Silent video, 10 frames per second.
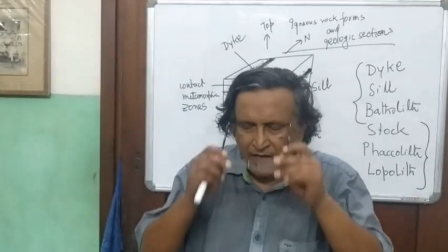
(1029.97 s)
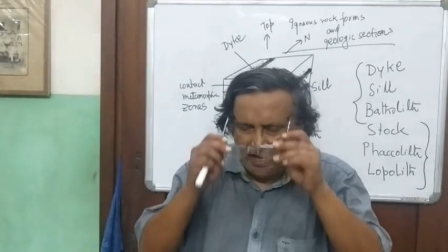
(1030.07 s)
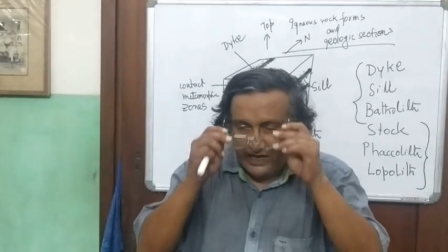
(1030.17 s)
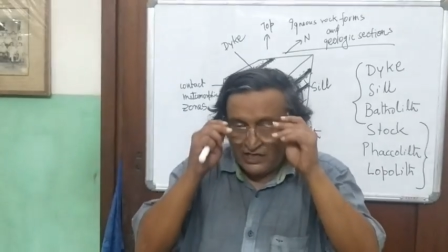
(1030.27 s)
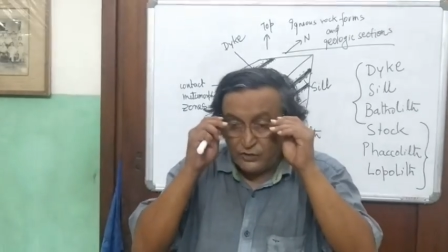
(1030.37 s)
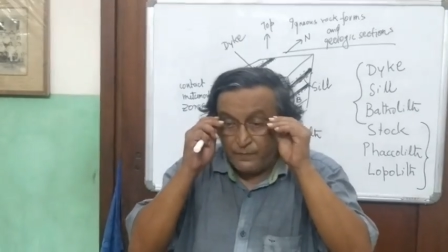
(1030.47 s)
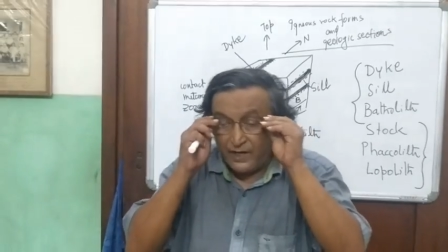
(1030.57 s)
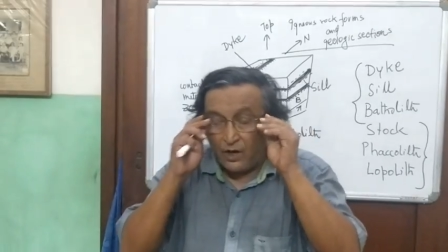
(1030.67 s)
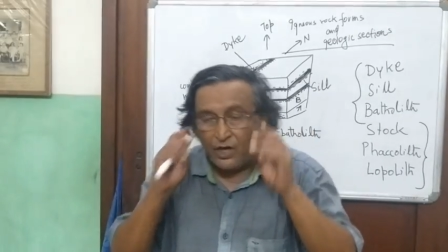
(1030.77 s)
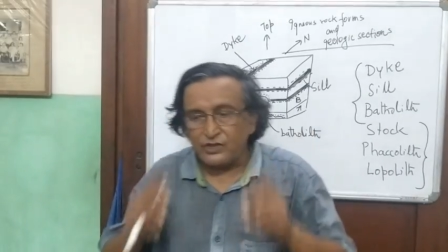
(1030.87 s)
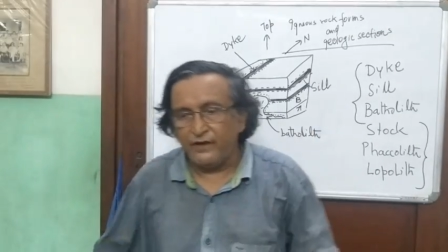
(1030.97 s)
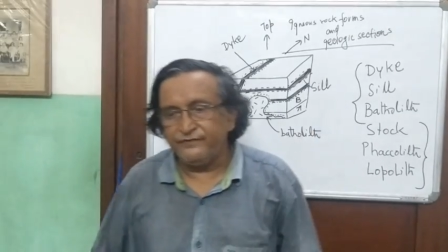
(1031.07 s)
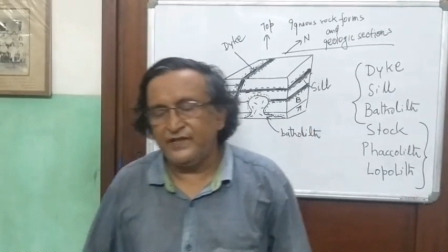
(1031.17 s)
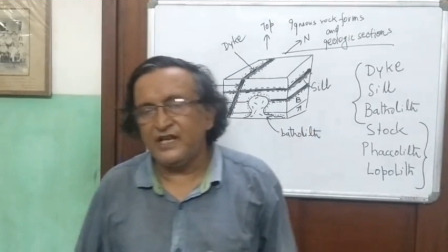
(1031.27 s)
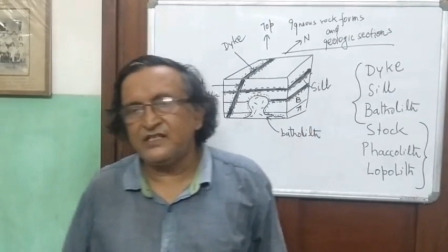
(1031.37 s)
It is because
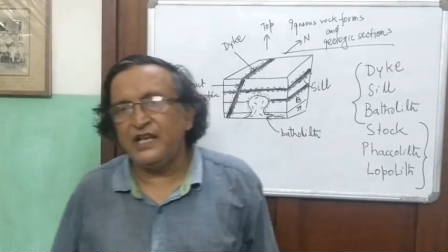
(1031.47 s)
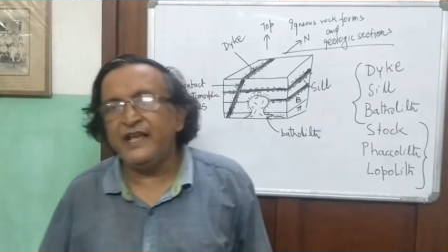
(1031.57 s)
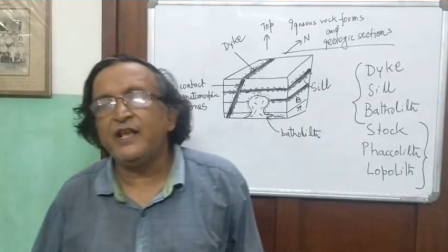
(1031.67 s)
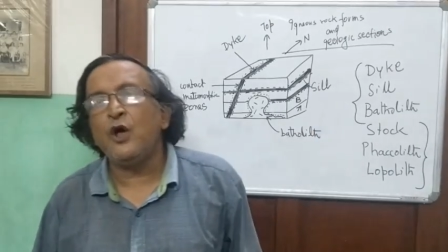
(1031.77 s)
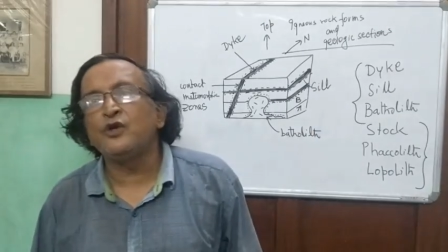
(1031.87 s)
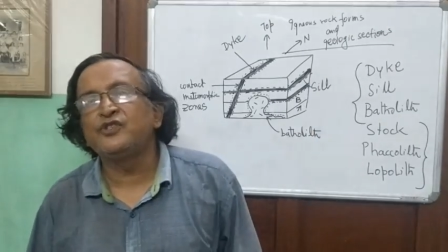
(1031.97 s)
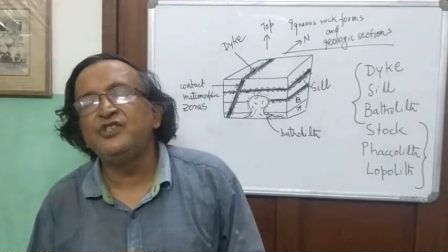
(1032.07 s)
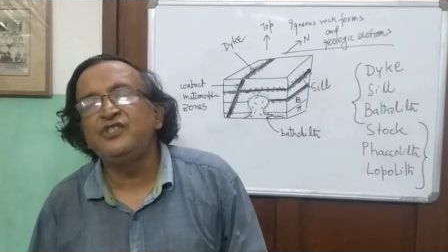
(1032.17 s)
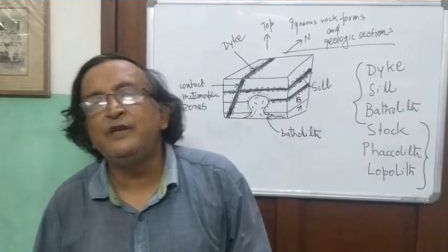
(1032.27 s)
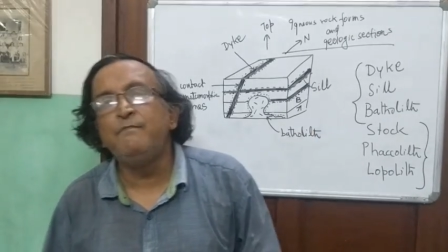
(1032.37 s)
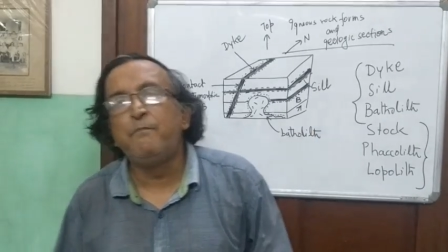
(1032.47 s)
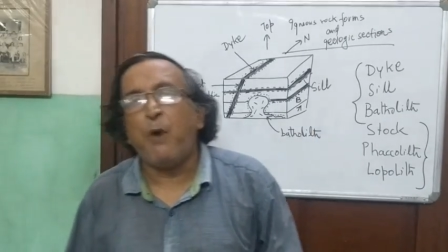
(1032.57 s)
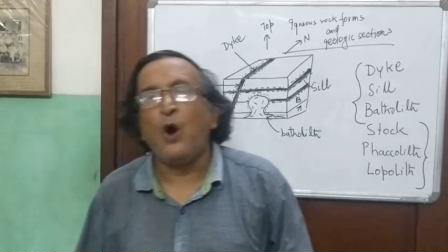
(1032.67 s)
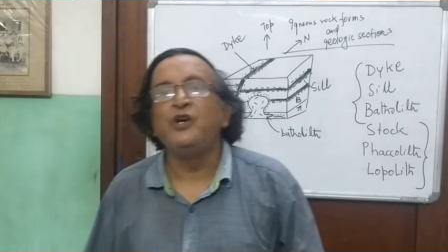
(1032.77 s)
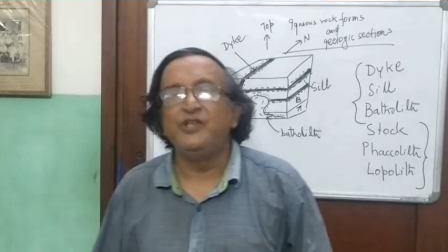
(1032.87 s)
of the silicon-oxygen
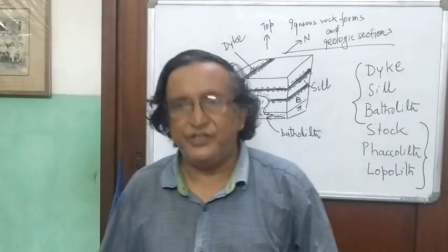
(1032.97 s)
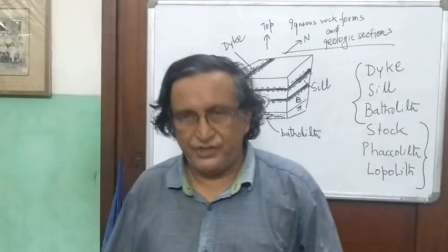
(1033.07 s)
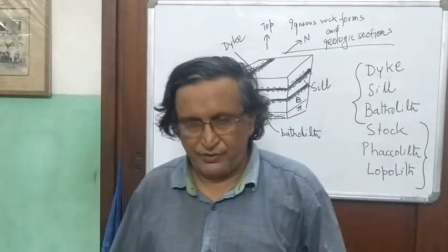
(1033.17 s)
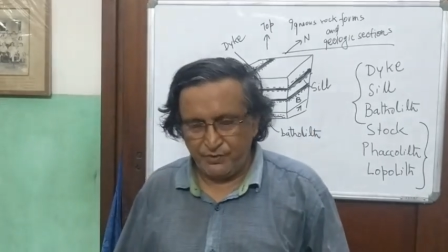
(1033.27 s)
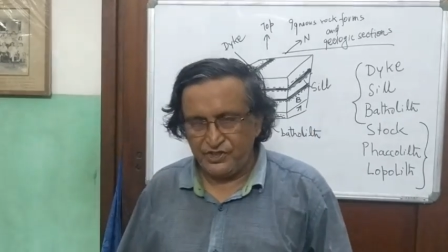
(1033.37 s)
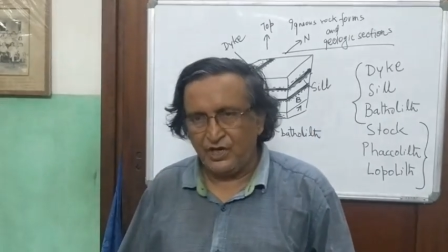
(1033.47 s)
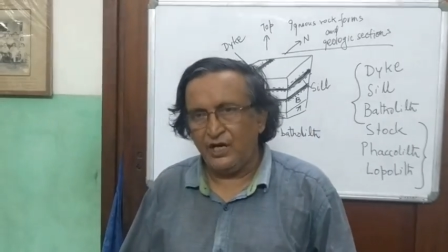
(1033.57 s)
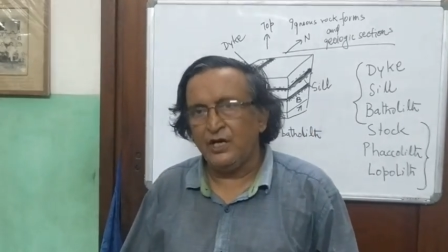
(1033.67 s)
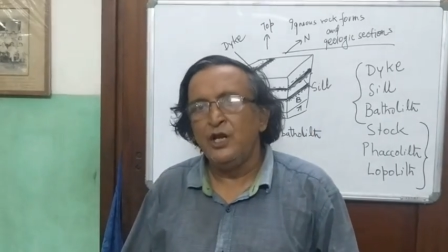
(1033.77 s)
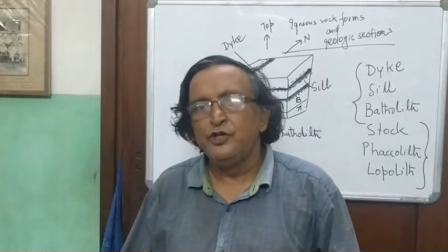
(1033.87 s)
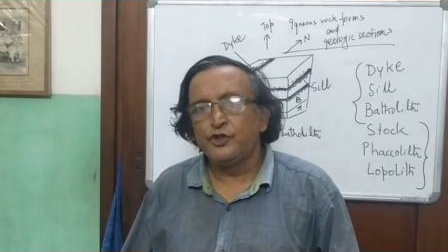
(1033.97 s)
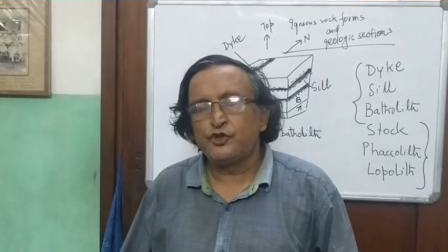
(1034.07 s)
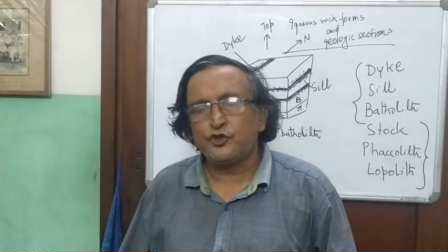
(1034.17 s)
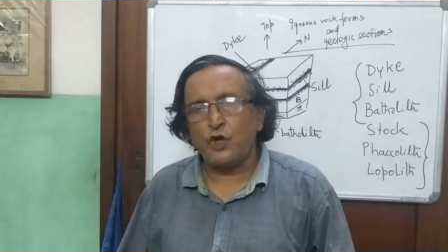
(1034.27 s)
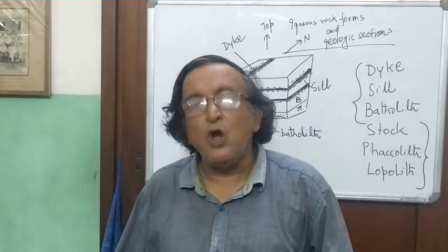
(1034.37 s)
bonds, which are
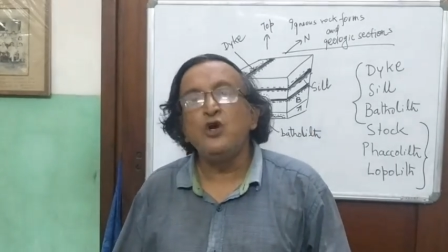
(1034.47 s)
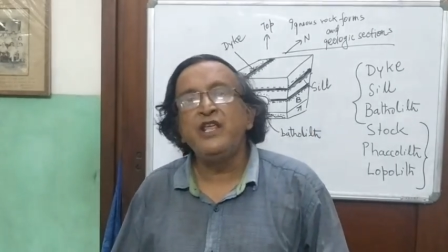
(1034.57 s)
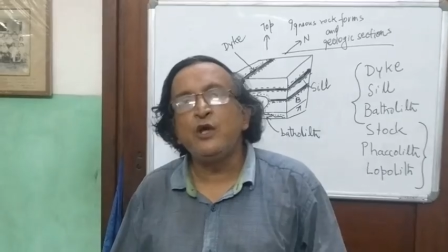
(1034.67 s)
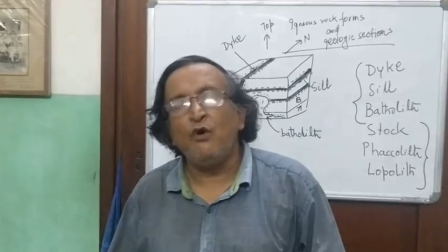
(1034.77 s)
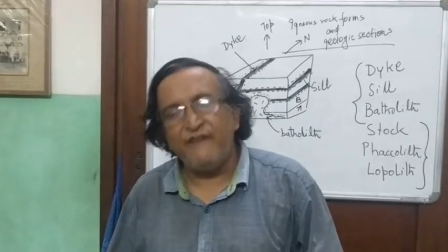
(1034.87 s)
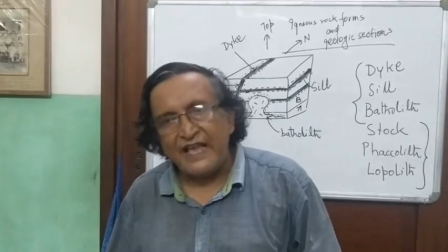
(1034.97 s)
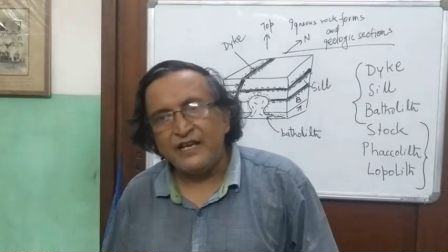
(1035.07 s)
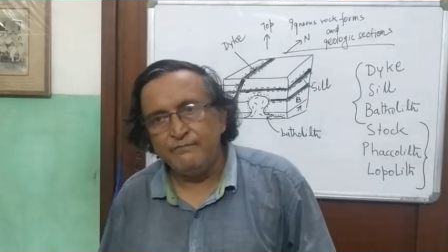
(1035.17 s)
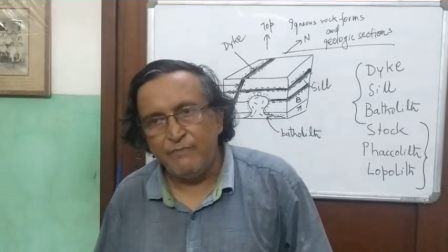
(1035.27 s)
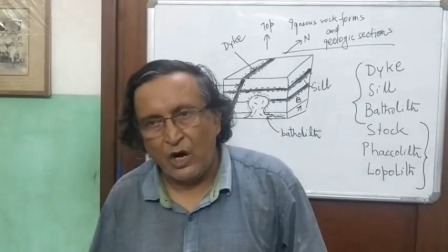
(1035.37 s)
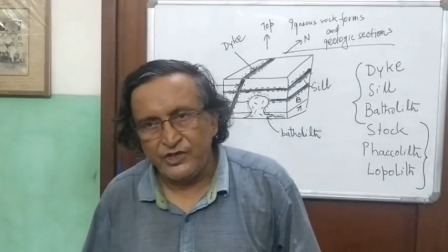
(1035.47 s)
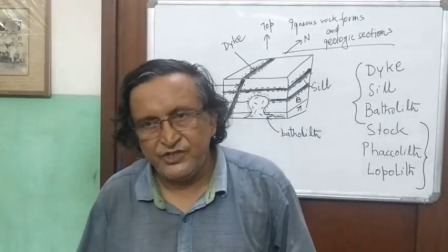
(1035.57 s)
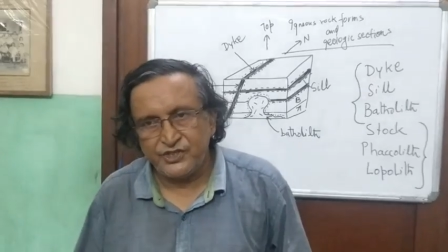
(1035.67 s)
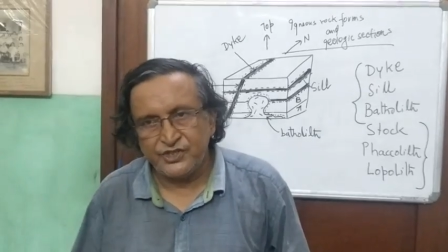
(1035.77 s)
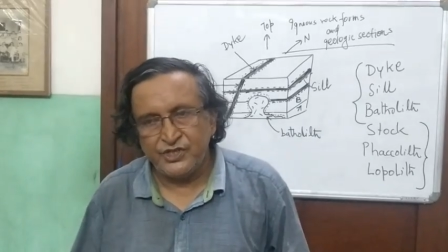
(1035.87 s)
strongly covalent
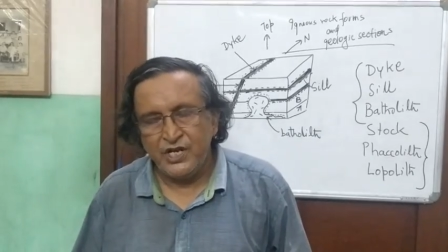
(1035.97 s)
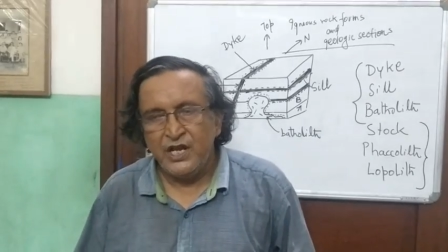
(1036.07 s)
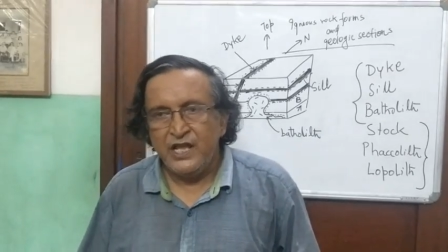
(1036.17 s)
bonds.